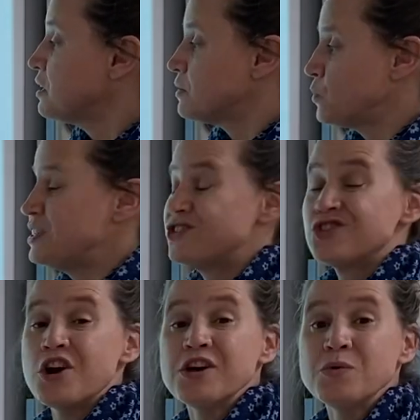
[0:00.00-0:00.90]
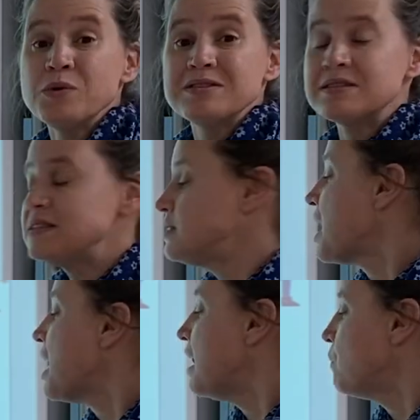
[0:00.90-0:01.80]
We started with
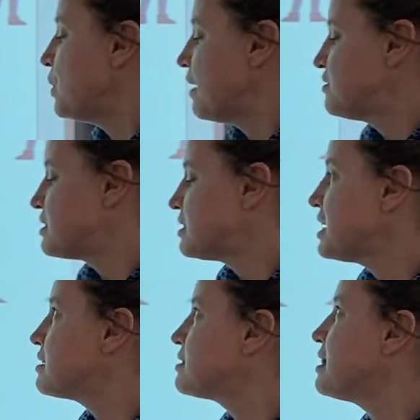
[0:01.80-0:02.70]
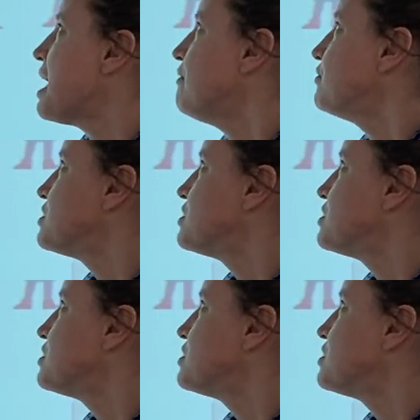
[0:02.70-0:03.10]
10. We have 6 left